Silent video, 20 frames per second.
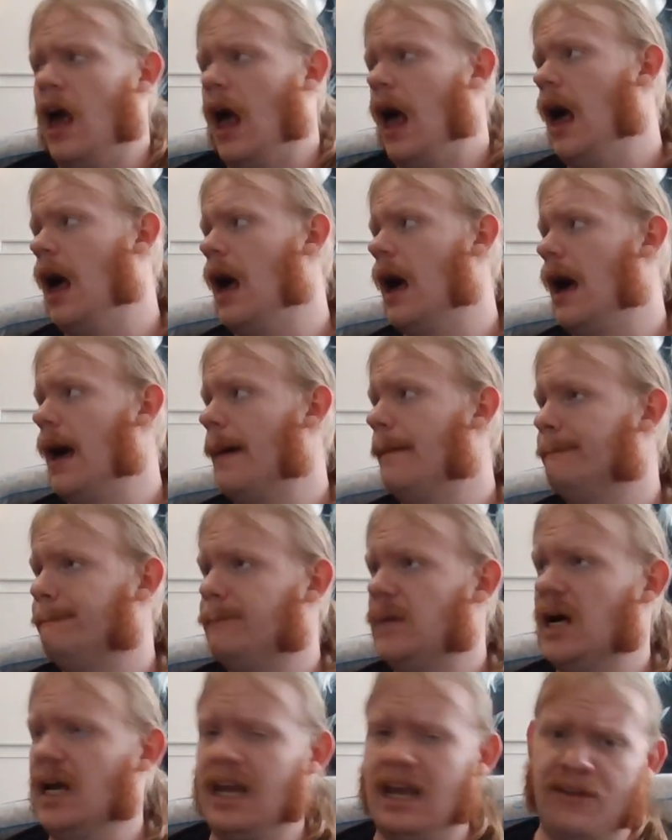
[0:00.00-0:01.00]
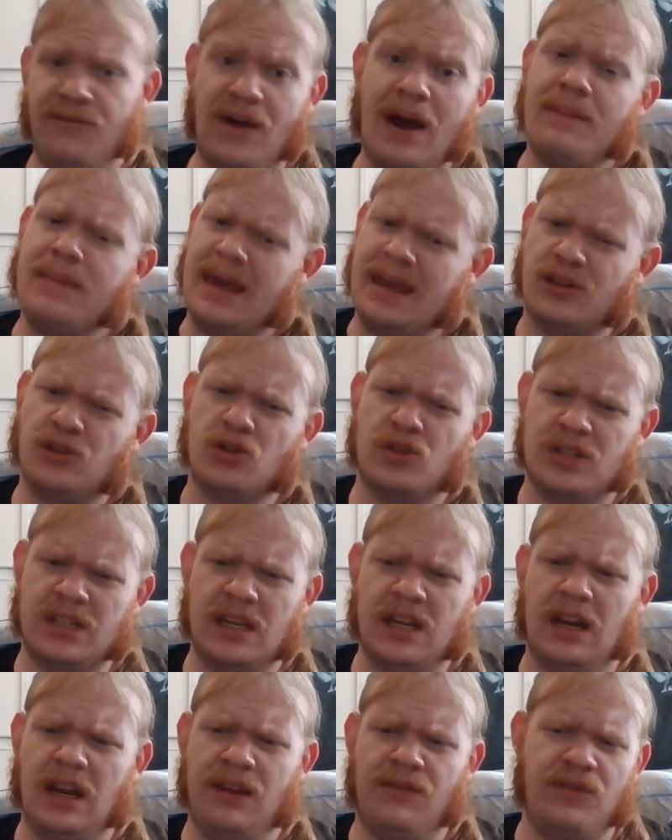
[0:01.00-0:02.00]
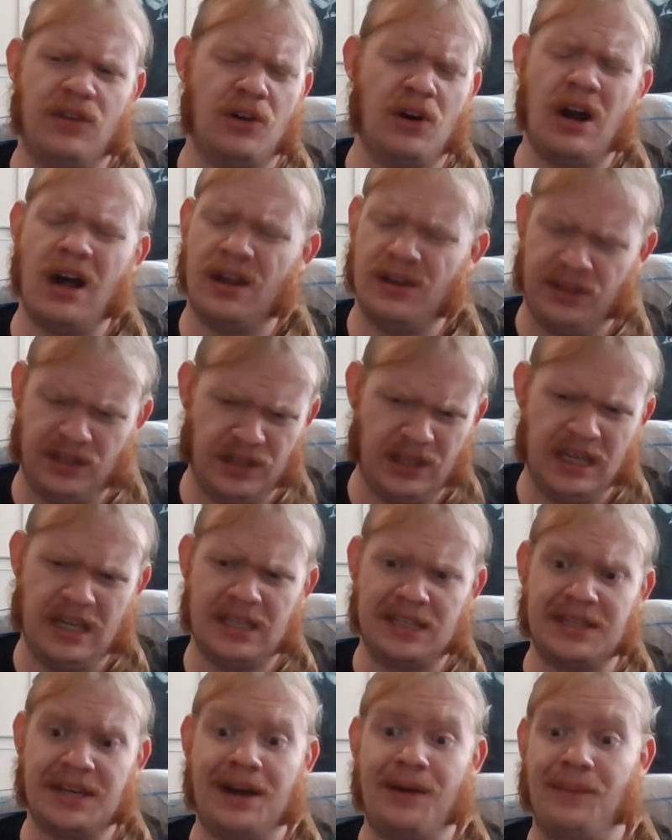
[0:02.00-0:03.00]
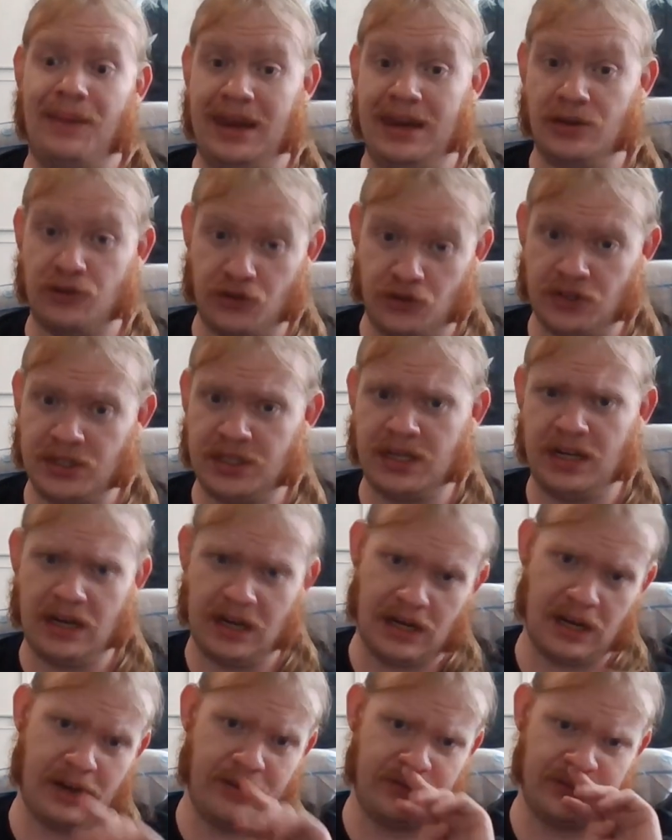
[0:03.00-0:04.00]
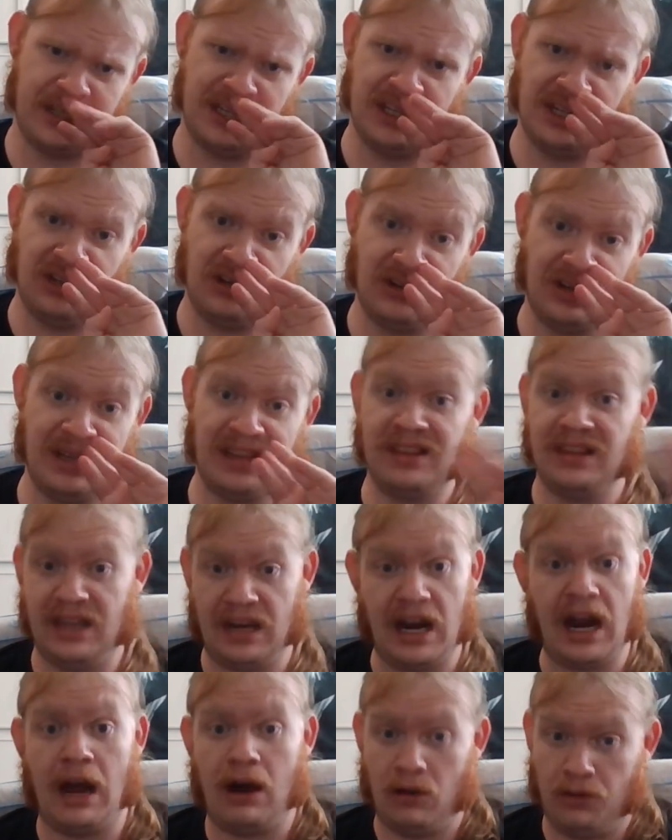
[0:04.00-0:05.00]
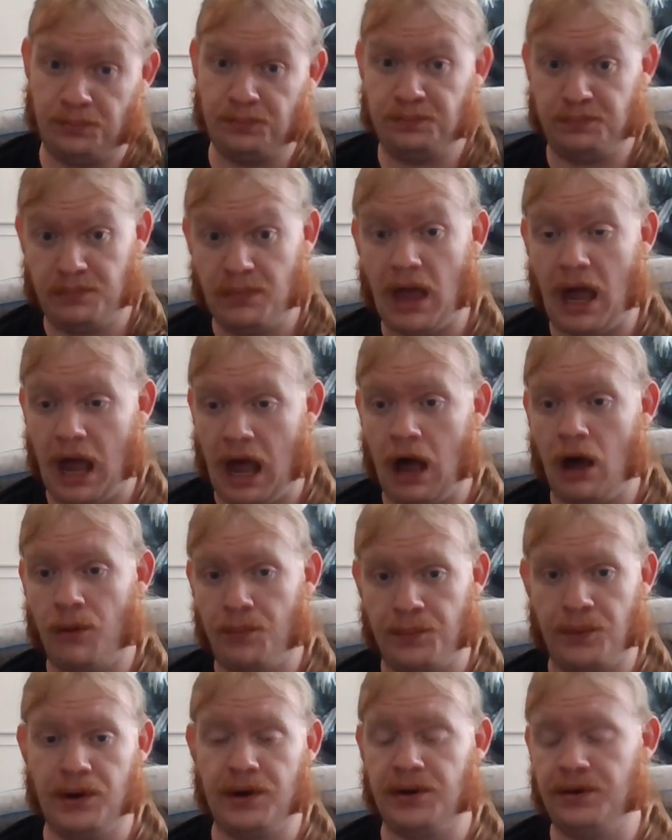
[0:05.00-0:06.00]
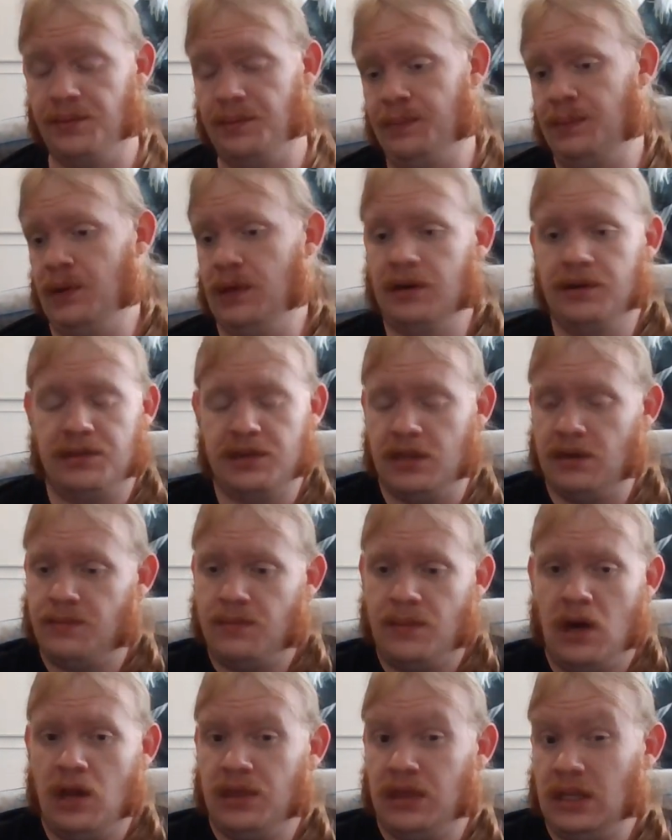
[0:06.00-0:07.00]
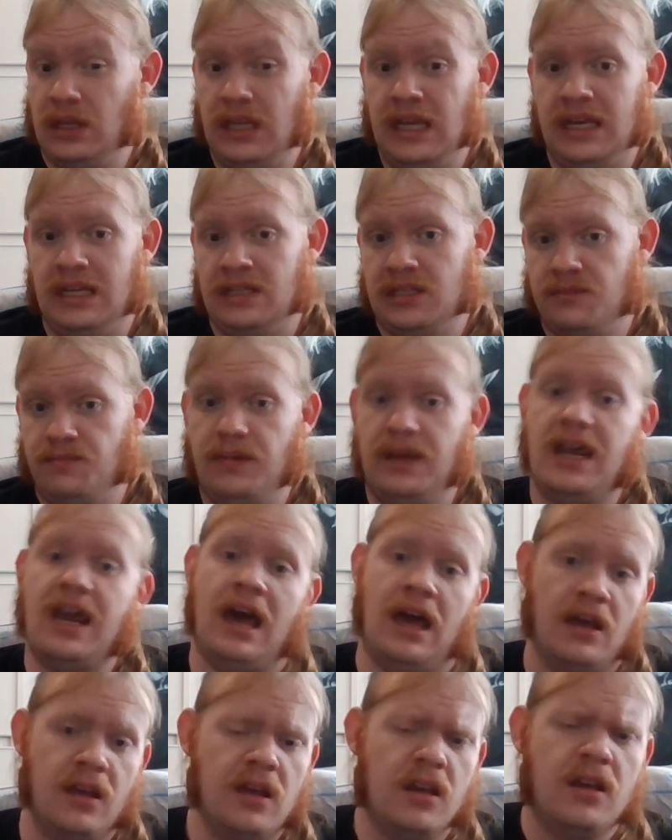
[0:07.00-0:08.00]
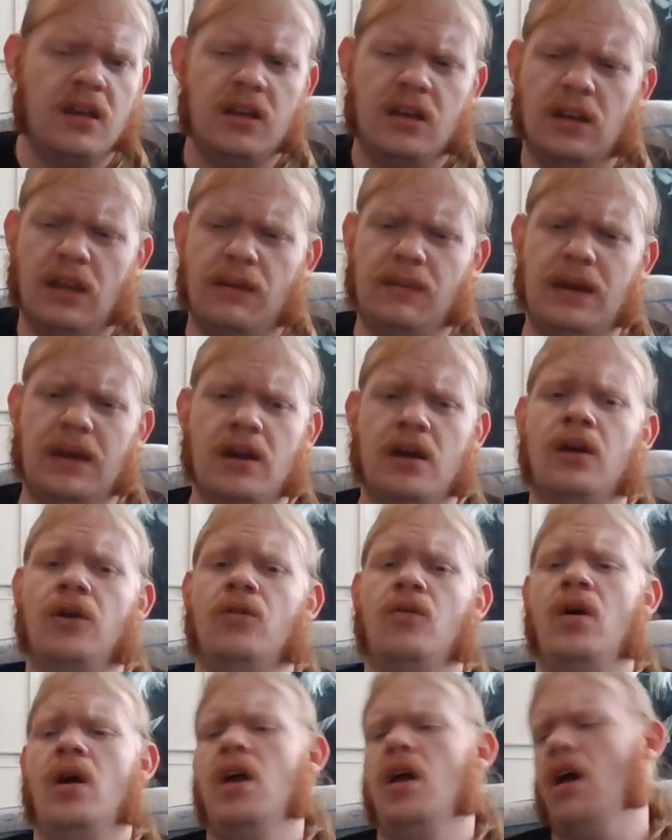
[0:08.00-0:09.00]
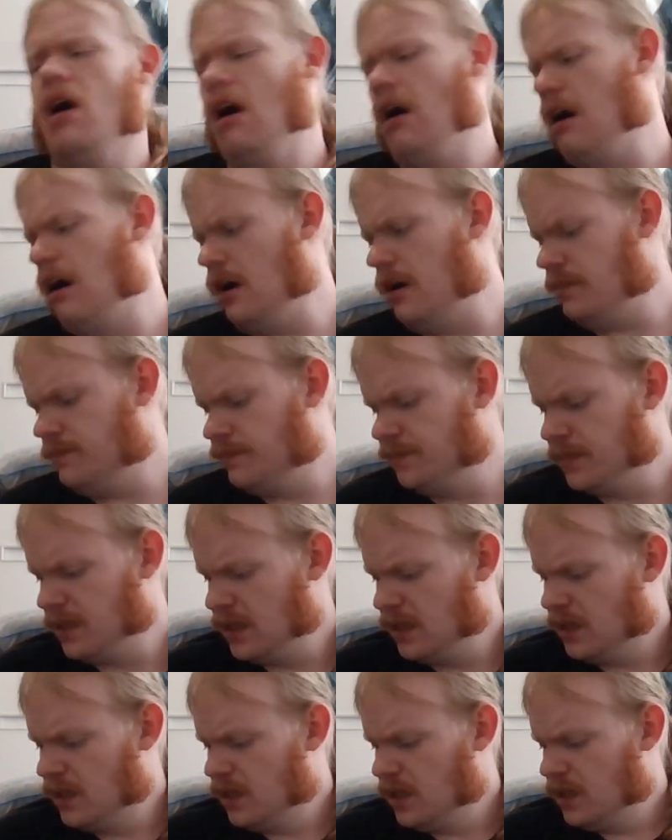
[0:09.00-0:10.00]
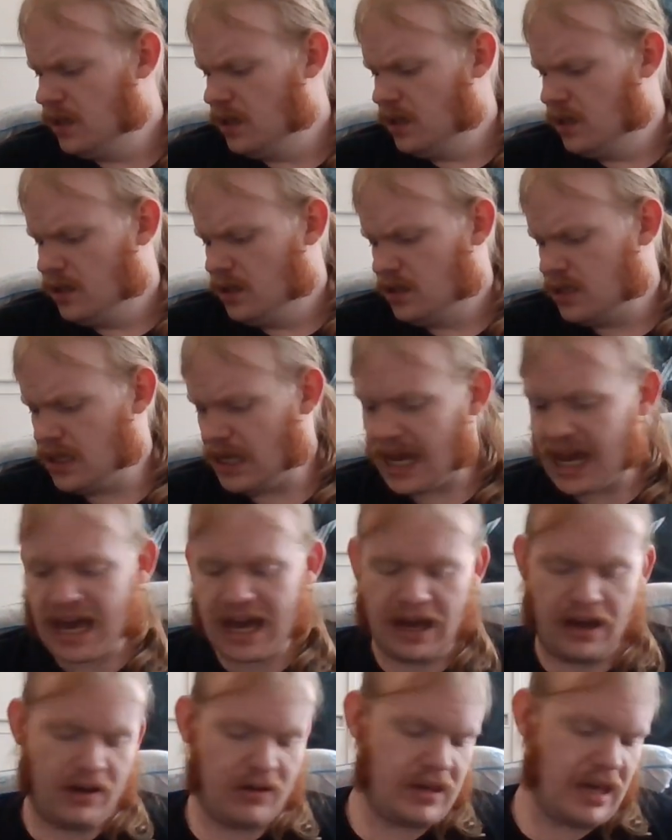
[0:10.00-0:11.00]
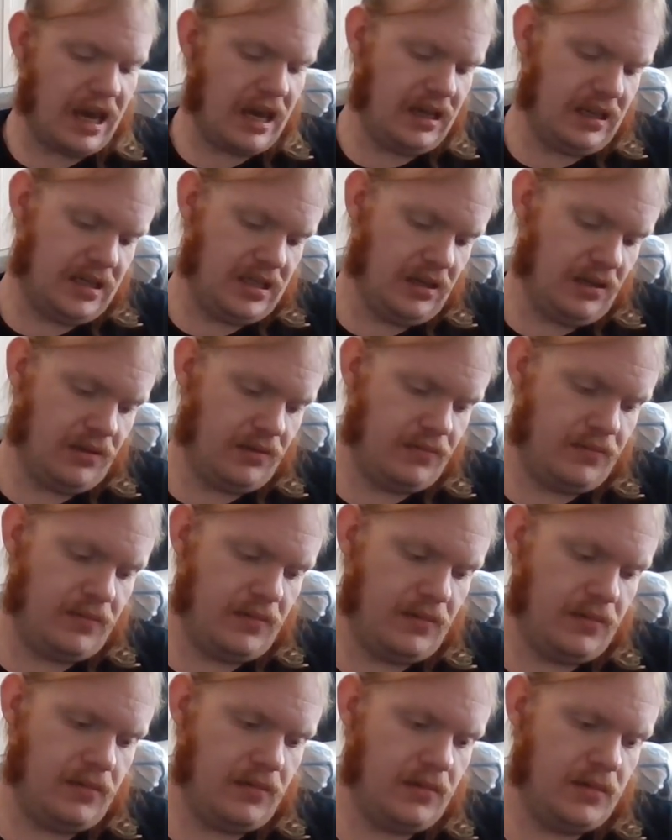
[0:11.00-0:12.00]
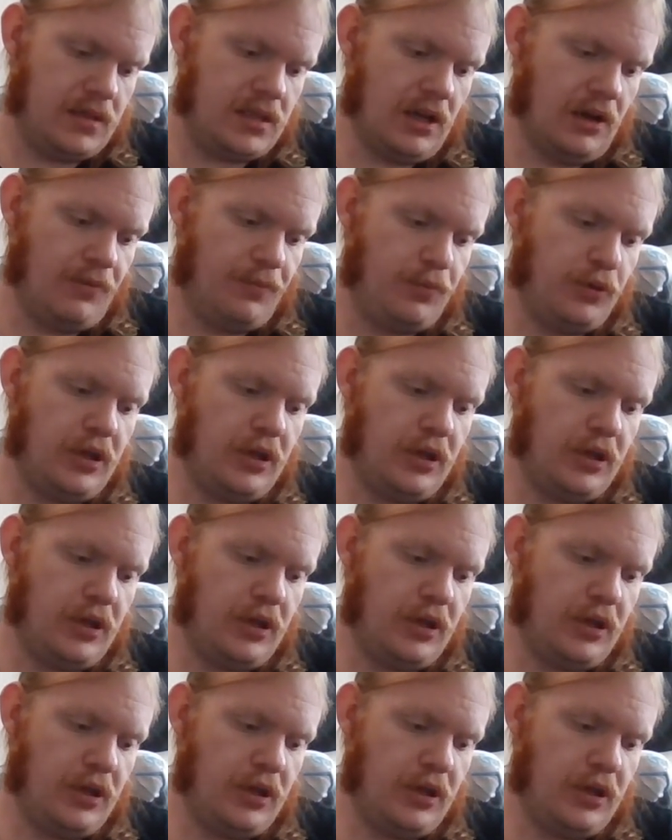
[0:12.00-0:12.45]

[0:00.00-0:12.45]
But if I'm interested, if they're not on the list and I'm interested enough to do it, then I'll I'll put them on the list. But yeah, let me know. Um, so yeah, okay. So